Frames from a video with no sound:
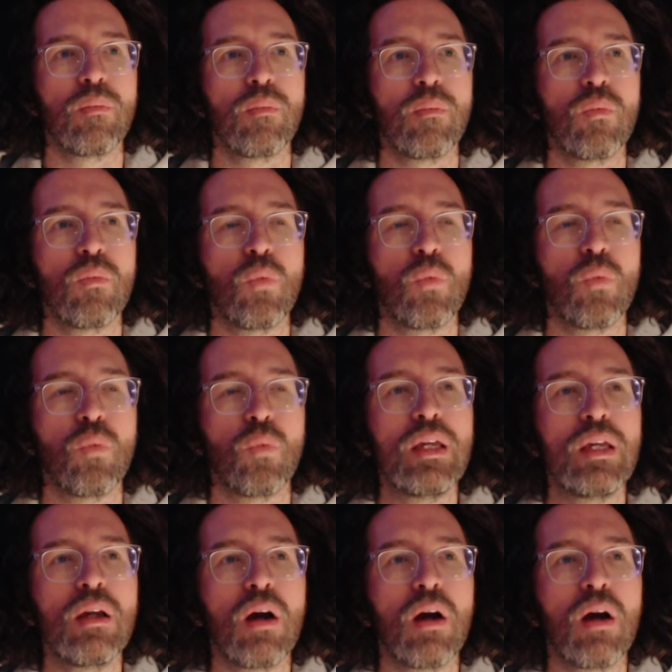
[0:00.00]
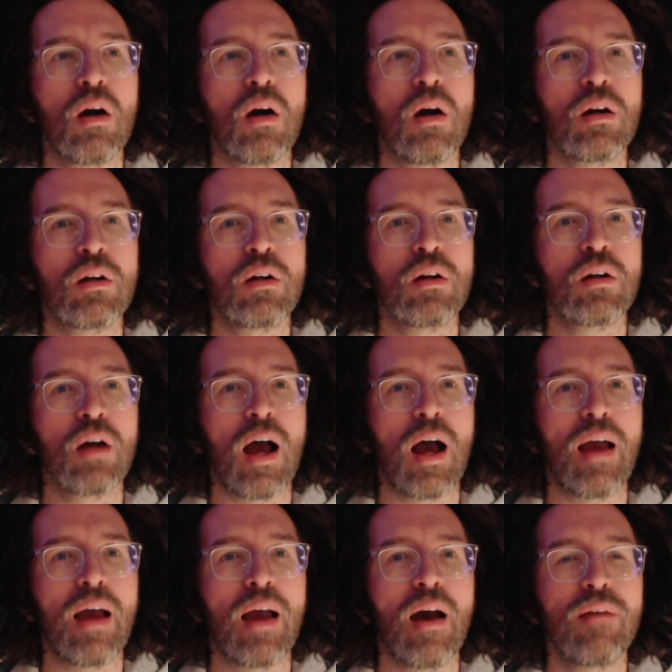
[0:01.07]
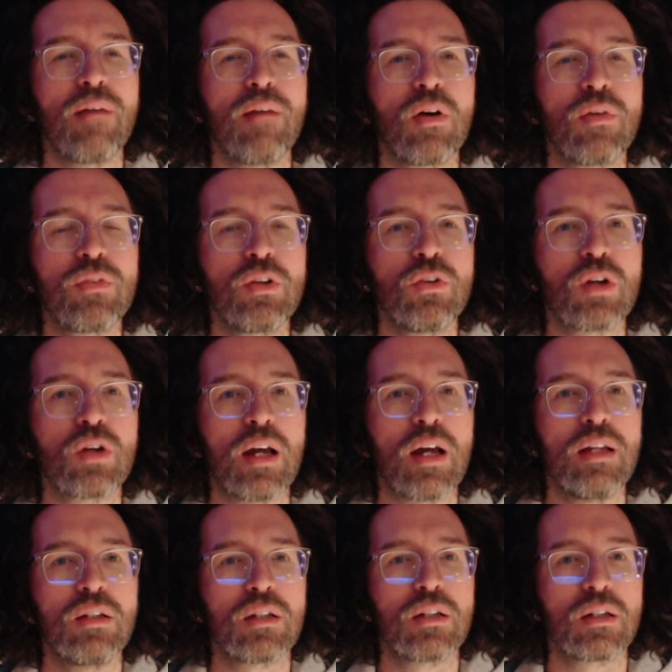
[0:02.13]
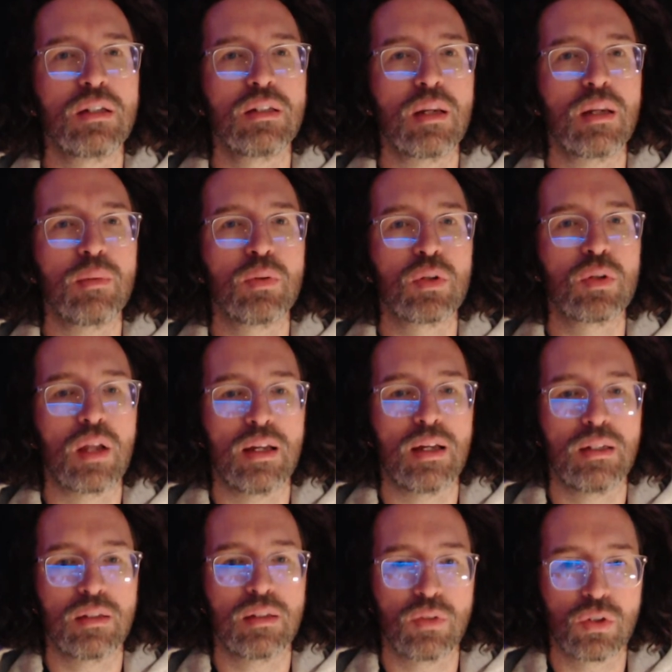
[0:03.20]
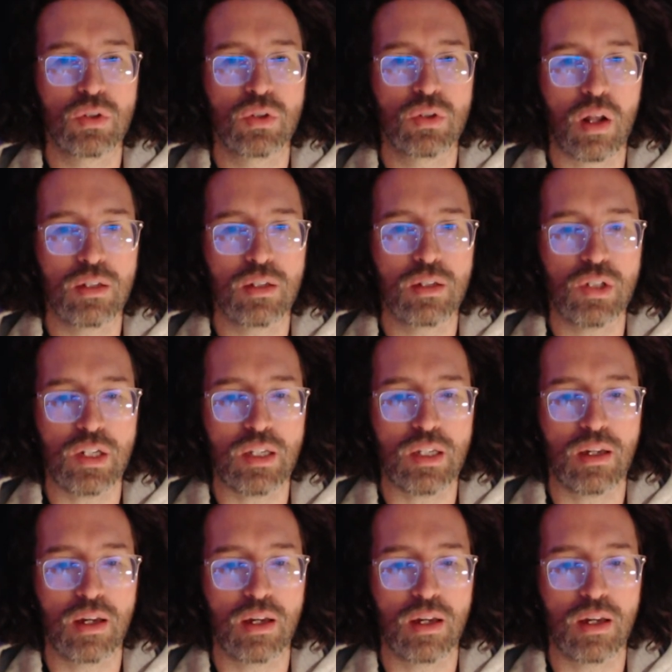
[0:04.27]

I've often tried to conceptualize of astrology